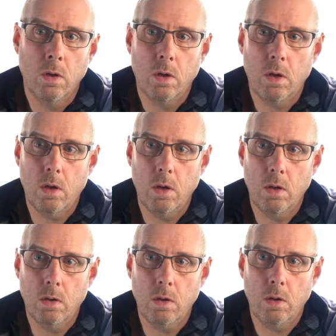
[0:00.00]

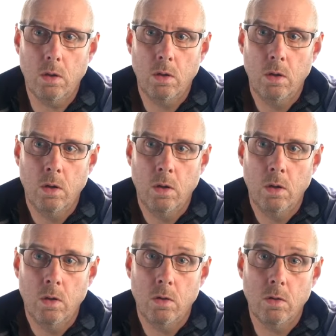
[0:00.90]
and
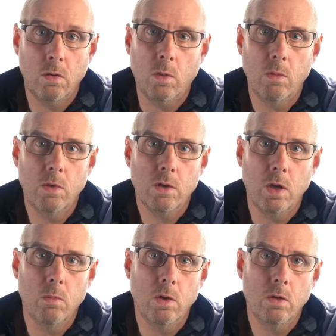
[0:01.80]
so there might be
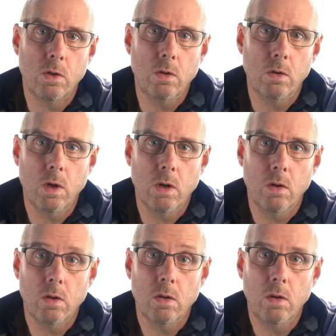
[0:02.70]
segments in your
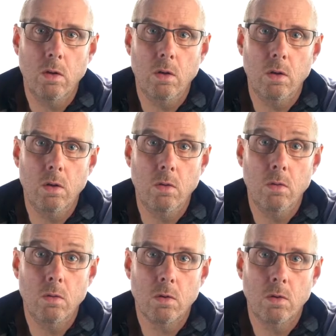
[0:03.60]
area that you can
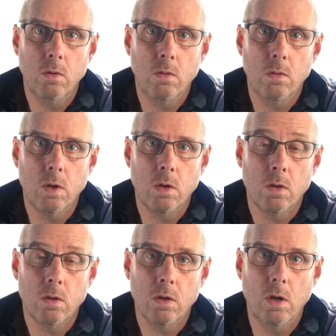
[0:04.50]
use to
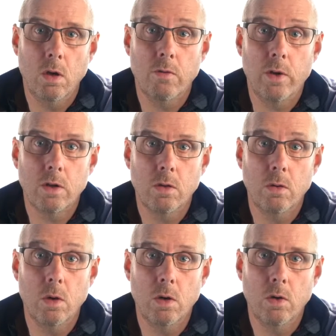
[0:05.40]
see how fast
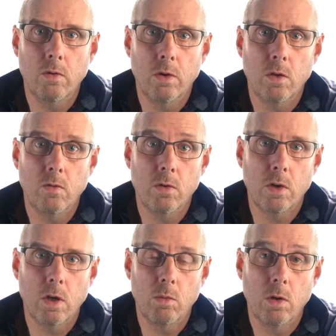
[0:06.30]
you are over a given
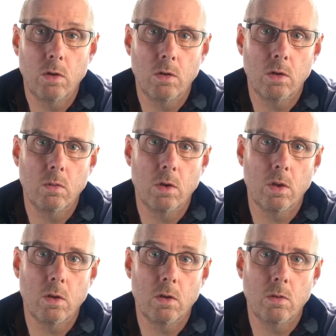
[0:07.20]
segment and see
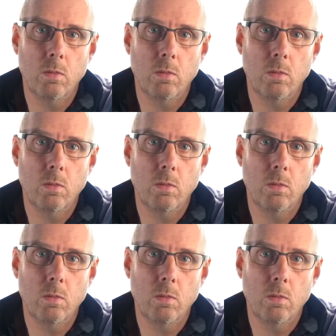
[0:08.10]
whether that's